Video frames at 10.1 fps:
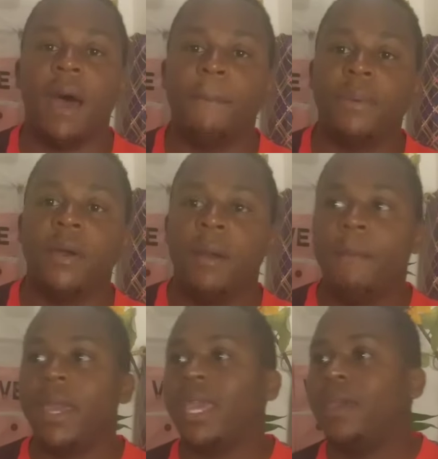up,
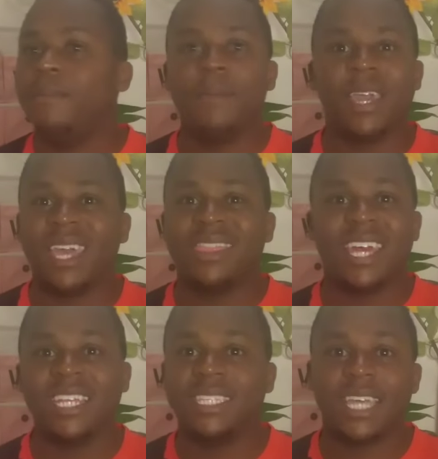make a
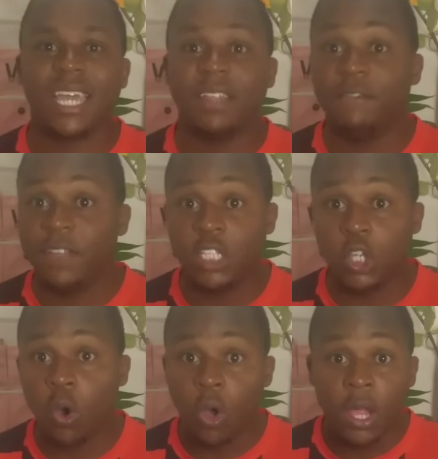30-second
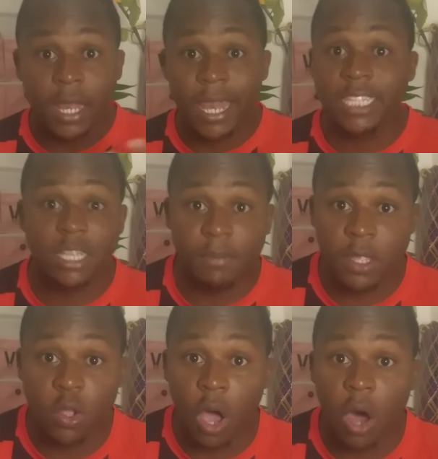video letting me
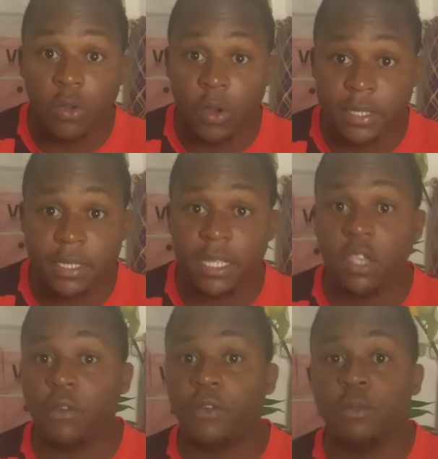know how you
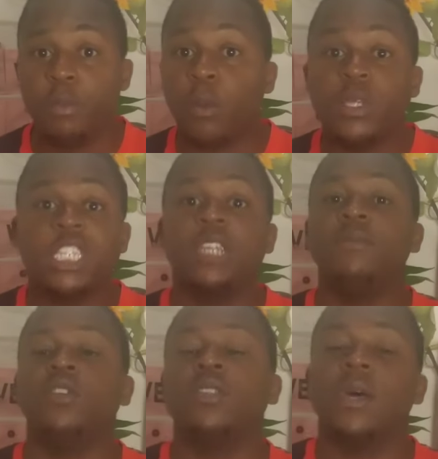understand your football, which
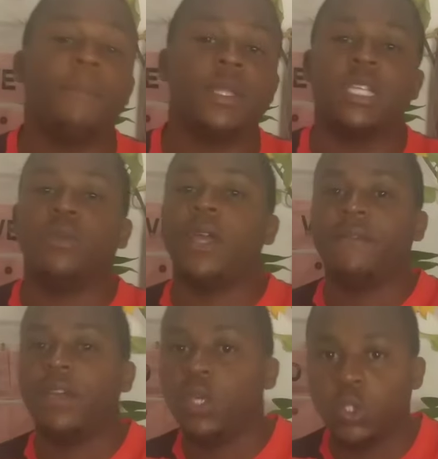team you support, and
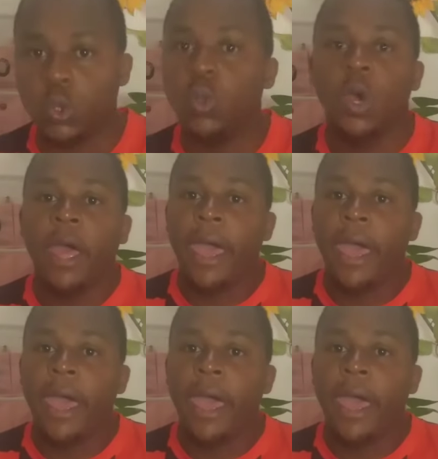whatever you do.